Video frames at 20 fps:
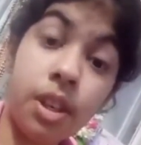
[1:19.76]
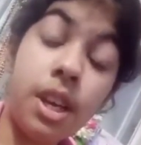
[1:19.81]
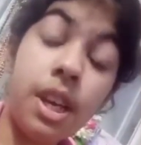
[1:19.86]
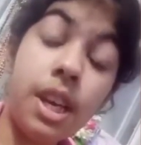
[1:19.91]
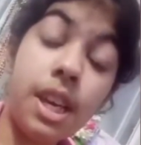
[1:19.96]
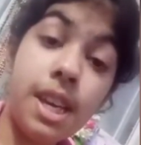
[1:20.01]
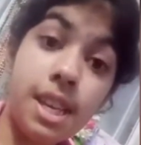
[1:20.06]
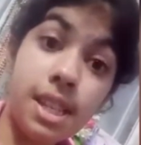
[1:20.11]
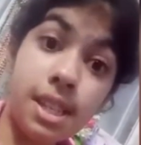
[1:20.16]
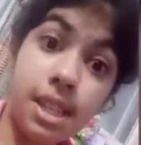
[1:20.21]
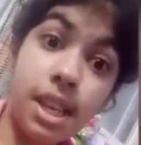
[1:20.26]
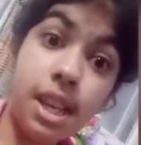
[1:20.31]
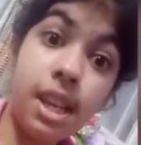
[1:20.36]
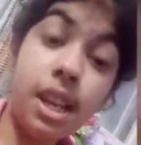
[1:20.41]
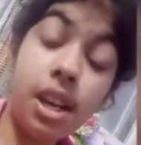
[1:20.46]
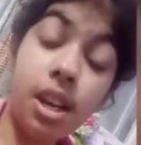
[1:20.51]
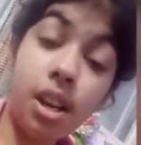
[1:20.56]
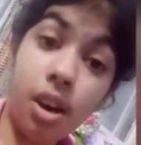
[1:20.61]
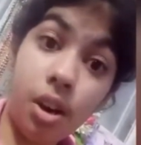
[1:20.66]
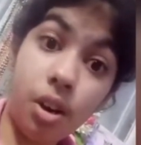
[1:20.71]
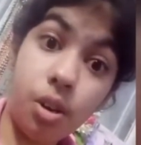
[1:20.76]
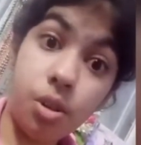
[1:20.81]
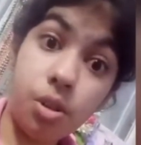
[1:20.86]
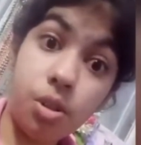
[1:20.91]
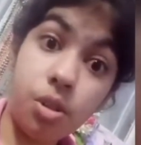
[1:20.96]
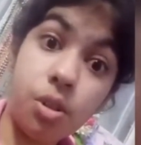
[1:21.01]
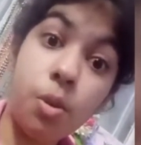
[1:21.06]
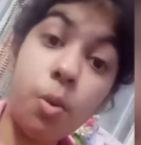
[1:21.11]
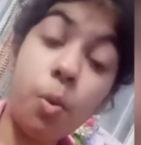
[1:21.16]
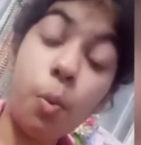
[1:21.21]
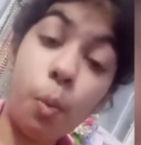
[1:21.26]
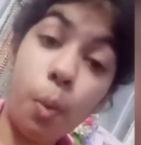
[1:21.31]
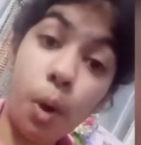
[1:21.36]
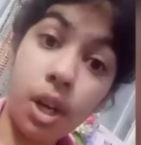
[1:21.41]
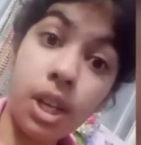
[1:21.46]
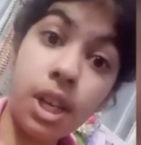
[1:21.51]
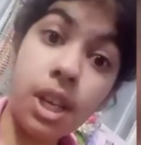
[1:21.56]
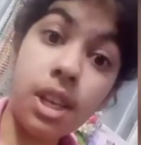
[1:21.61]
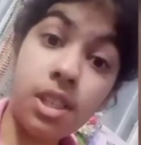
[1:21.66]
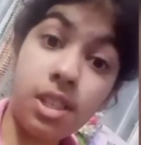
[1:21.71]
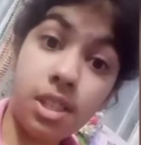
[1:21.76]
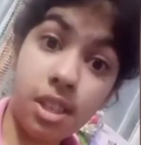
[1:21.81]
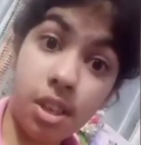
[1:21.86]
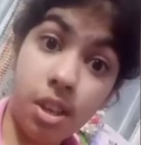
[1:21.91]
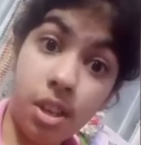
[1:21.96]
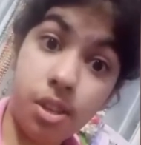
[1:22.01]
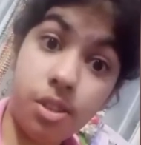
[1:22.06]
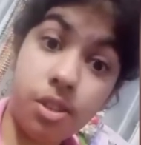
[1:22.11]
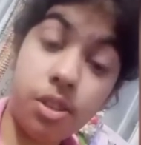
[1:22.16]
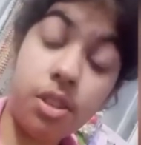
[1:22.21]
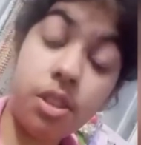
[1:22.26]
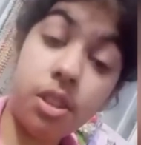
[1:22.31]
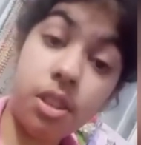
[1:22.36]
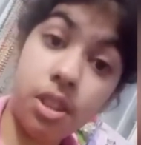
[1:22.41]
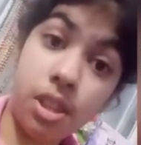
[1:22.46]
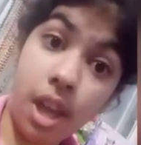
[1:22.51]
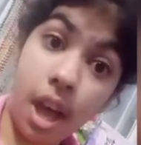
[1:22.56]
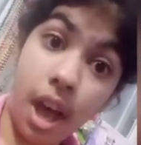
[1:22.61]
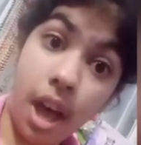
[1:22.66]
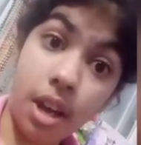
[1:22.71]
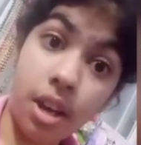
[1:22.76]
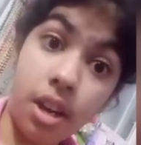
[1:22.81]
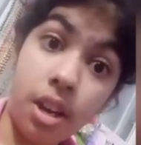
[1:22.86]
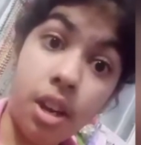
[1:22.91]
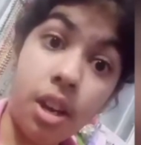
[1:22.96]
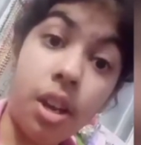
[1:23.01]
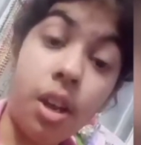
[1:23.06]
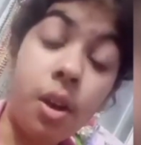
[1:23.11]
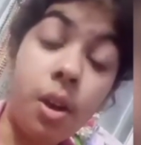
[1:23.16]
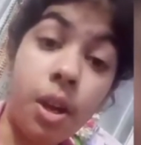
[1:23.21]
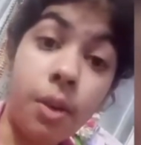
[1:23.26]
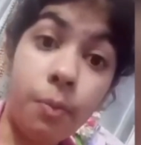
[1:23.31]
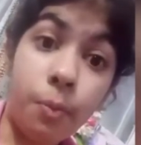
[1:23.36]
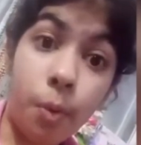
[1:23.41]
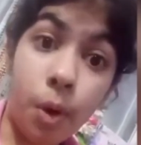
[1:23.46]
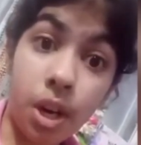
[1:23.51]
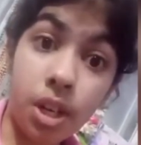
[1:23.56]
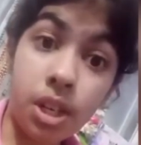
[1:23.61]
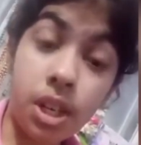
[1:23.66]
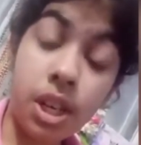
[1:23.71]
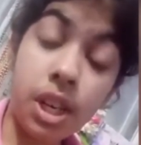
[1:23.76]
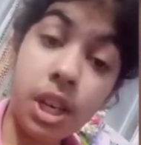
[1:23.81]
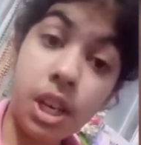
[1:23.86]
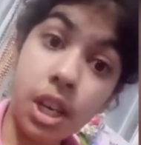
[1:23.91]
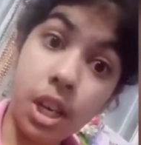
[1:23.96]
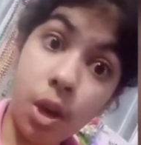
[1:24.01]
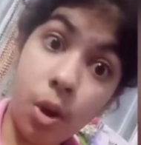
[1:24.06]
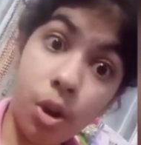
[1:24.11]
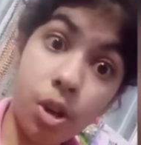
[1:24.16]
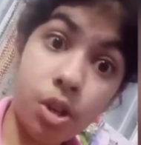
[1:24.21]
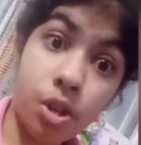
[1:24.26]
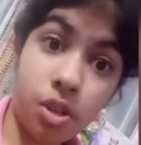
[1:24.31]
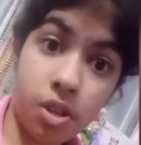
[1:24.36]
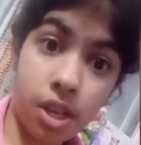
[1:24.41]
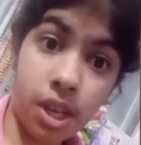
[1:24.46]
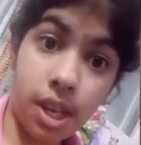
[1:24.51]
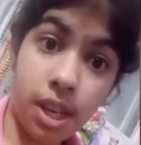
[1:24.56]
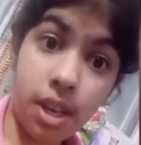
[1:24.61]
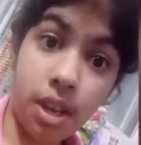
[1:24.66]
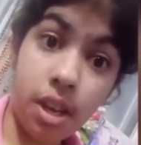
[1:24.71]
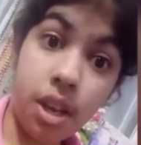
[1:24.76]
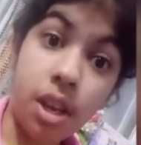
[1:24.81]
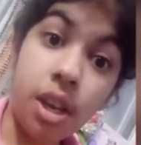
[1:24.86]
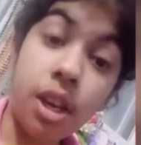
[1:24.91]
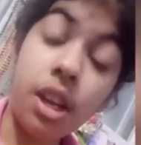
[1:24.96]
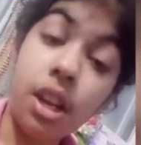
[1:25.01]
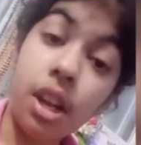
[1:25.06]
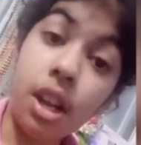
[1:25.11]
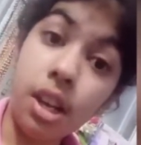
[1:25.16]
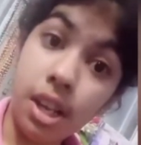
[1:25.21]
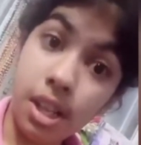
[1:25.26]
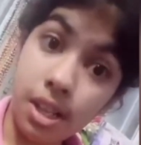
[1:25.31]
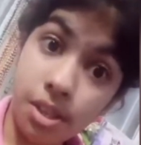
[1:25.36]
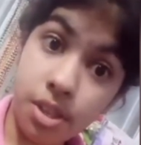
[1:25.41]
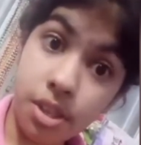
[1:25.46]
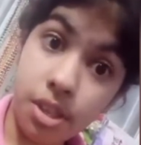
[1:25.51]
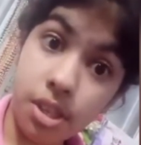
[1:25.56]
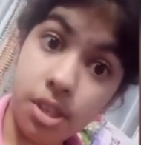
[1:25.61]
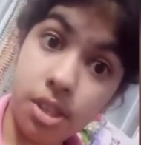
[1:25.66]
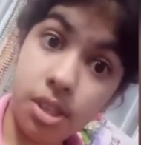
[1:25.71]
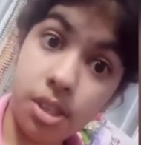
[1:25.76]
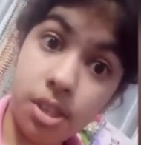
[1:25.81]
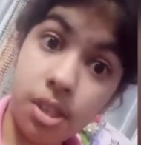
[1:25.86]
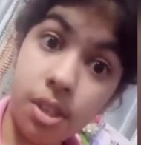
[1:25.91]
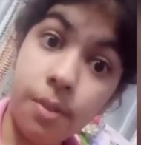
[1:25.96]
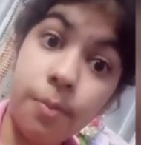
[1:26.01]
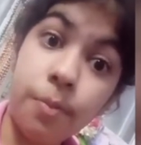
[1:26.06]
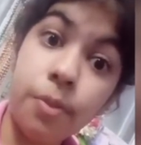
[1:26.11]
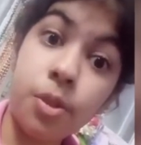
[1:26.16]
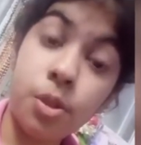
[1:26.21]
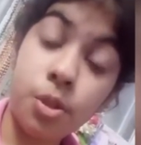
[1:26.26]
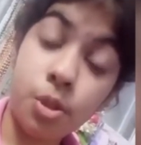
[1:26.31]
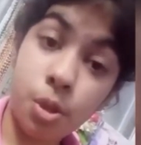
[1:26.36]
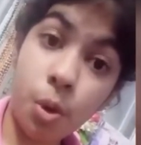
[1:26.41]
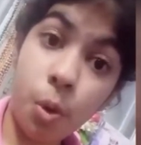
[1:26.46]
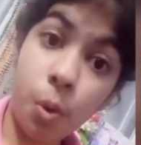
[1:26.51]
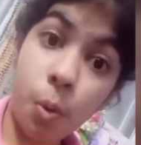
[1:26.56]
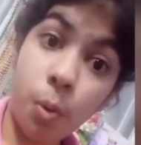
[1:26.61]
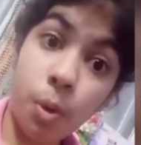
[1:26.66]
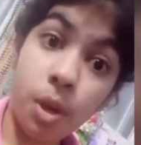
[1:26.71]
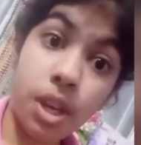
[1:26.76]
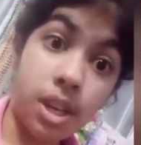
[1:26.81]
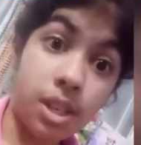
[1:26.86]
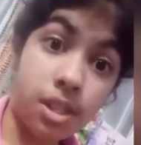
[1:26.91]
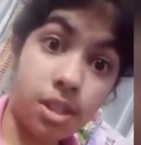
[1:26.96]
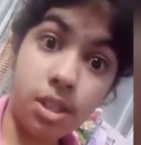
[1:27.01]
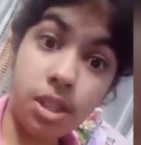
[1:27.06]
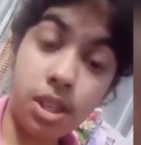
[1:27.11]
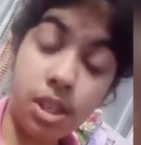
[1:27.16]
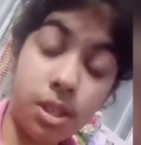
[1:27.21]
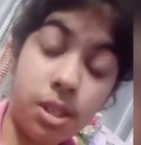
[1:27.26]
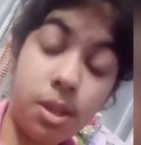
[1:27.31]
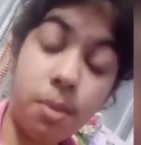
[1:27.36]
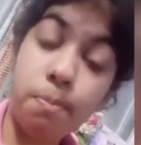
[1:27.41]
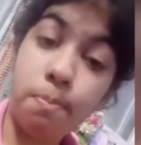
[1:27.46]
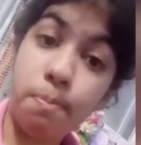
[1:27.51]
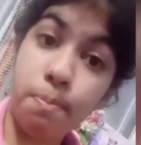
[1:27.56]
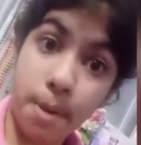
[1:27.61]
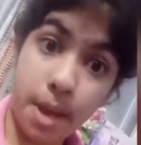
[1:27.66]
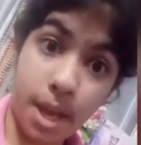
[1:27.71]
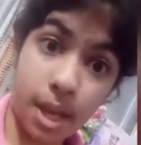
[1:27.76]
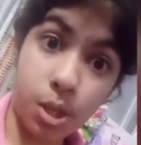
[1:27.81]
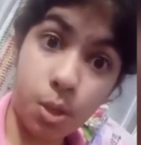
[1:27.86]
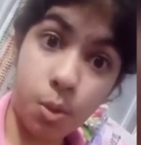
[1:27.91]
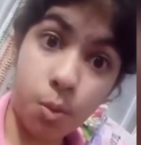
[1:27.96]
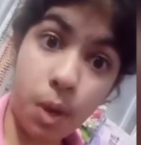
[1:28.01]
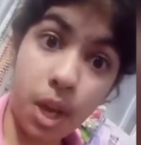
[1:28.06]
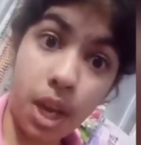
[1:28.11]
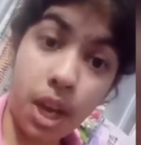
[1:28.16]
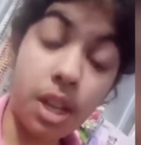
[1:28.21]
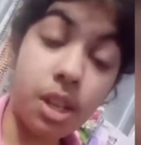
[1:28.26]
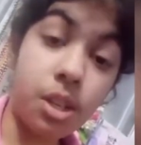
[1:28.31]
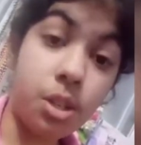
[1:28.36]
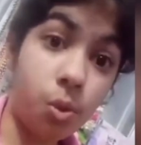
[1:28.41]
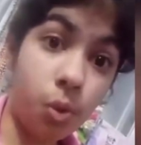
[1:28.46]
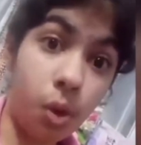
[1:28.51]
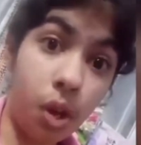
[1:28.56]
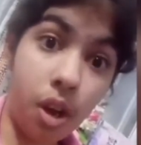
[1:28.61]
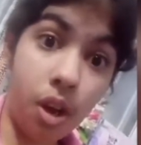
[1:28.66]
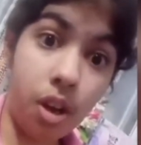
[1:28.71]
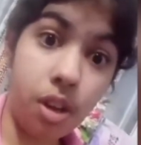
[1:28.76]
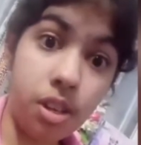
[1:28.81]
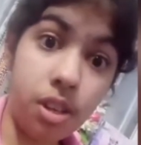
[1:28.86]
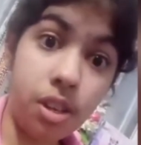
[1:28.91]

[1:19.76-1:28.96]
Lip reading: easily learns what he sees than what he or she listens. So, isn't it the best way to learn?